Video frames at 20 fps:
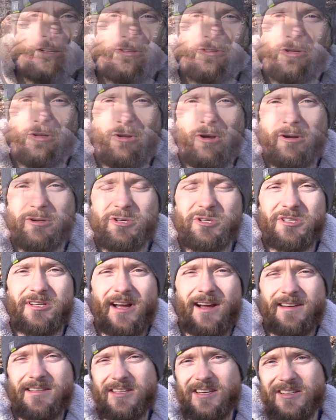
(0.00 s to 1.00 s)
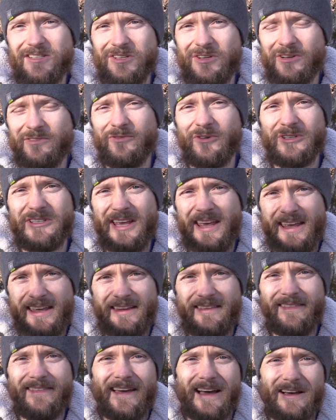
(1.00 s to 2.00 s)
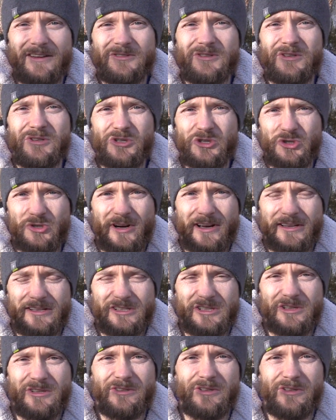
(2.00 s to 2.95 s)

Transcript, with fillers: The larger size is good for 10,000 strikes.